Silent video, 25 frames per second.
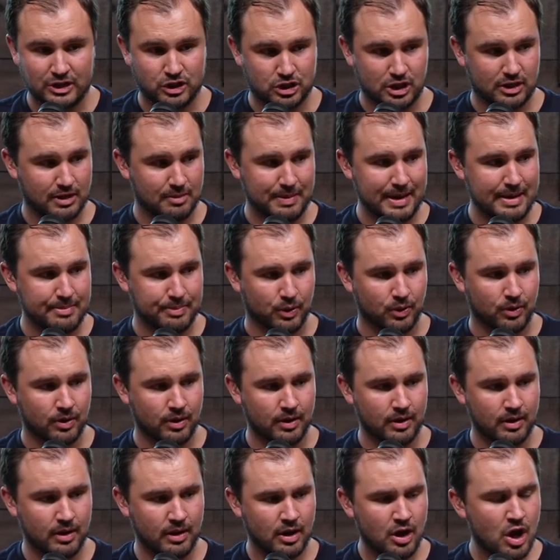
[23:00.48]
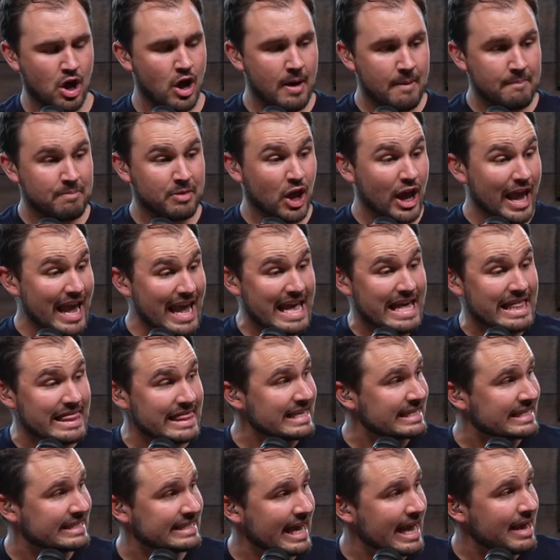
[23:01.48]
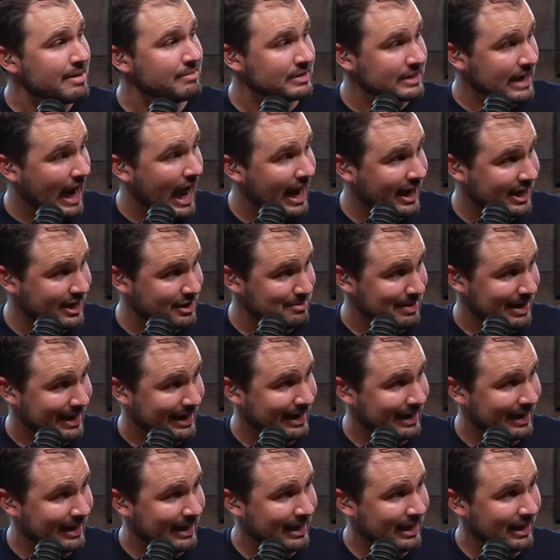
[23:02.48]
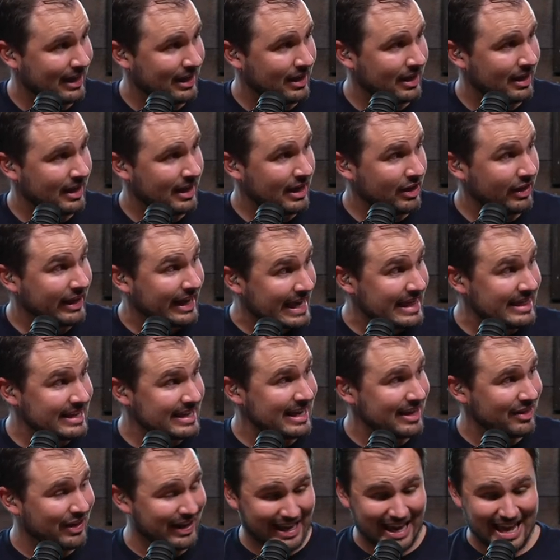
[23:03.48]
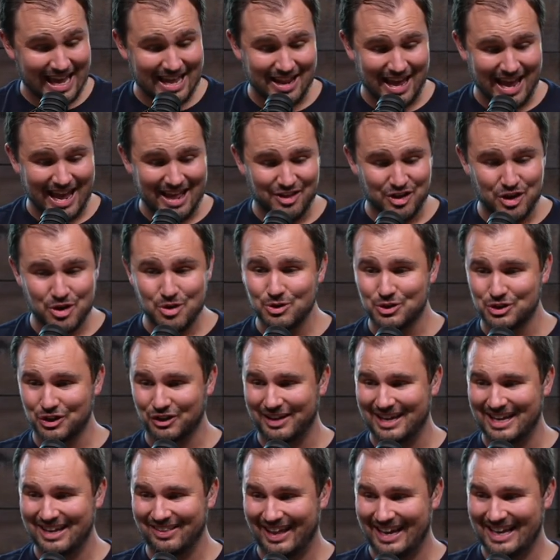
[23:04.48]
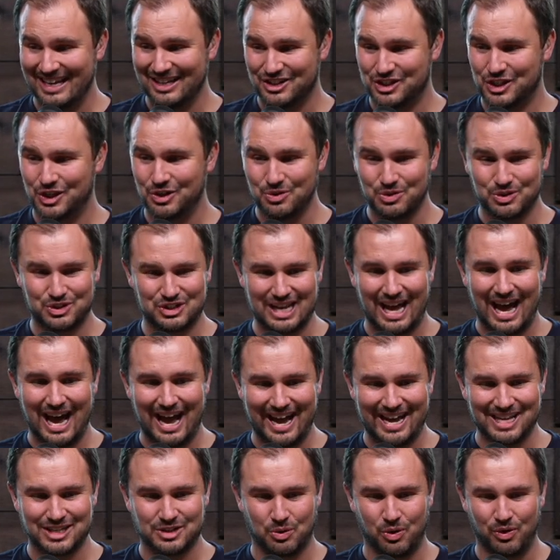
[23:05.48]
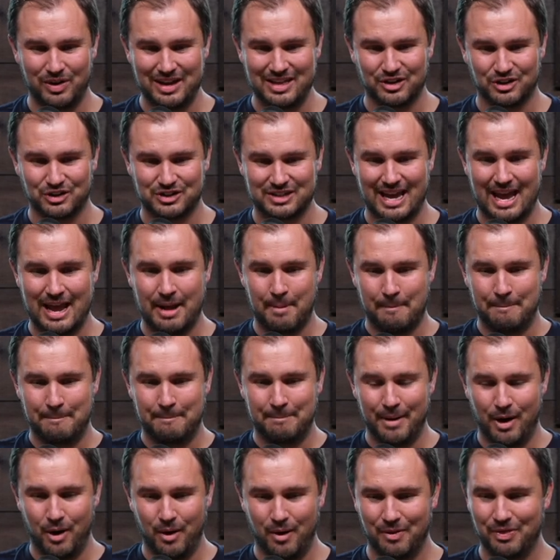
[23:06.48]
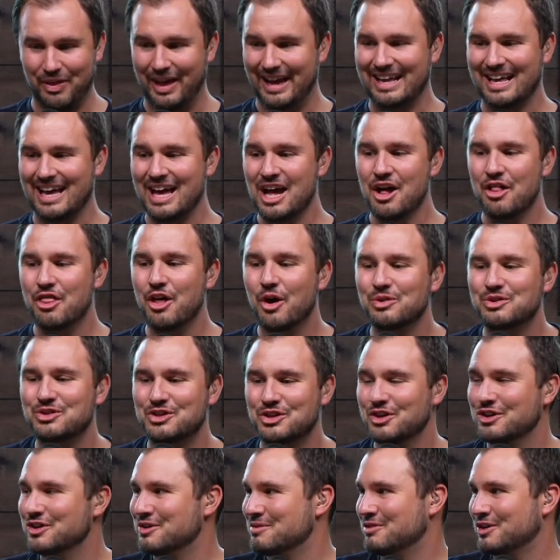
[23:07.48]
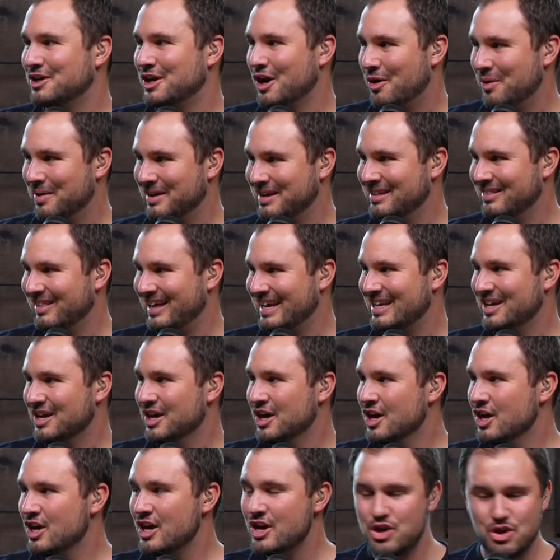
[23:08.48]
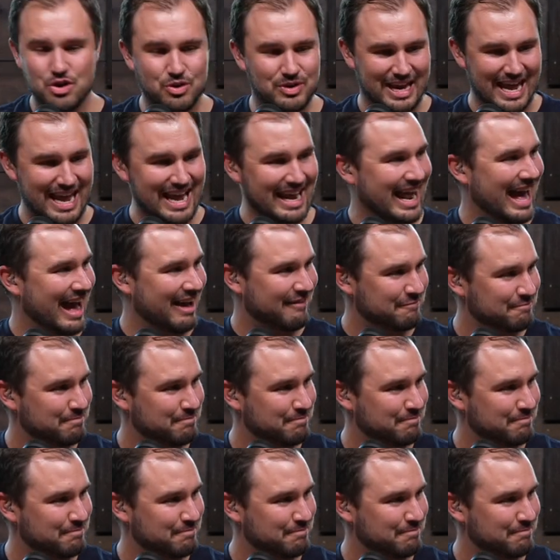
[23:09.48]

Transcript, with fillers: to the people. In the same document, like in like in, in usually like two sides will either say both like those couldn't coexist like yeah. you can't have